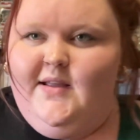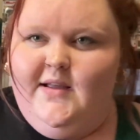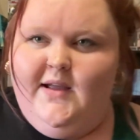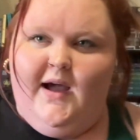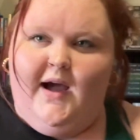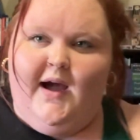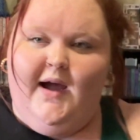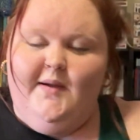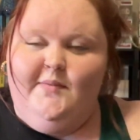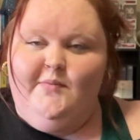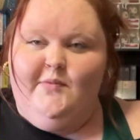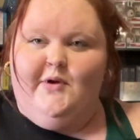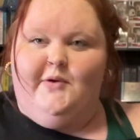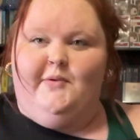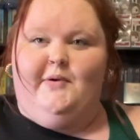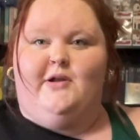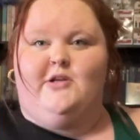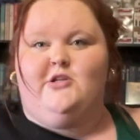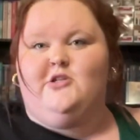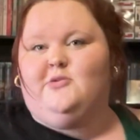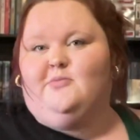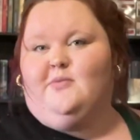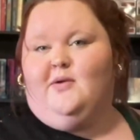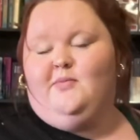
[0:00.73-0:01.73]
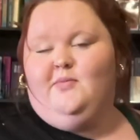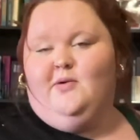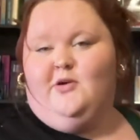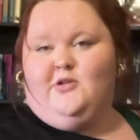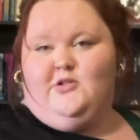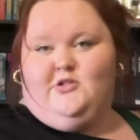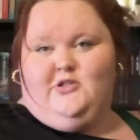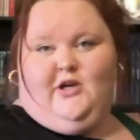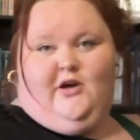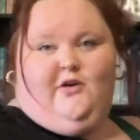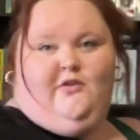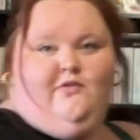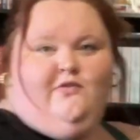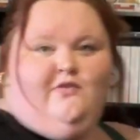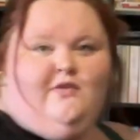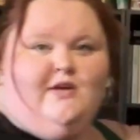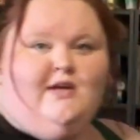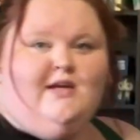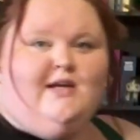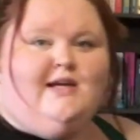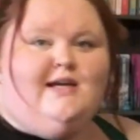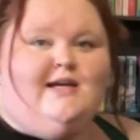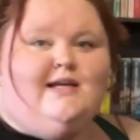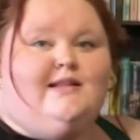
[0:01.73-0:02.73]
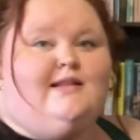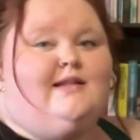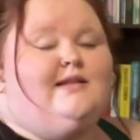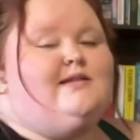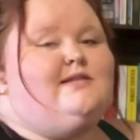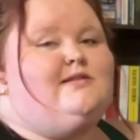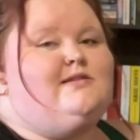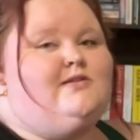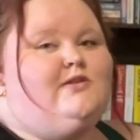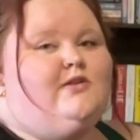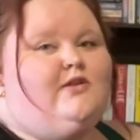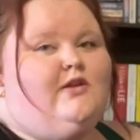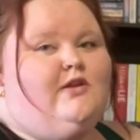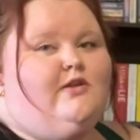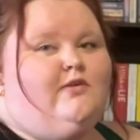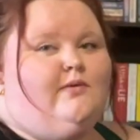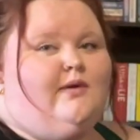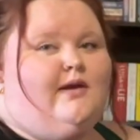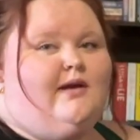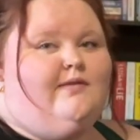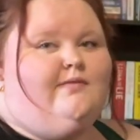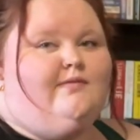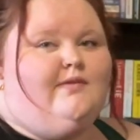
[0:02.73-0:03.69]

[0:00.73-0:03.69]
I'm rearranging my bookshelf. This is only 3 of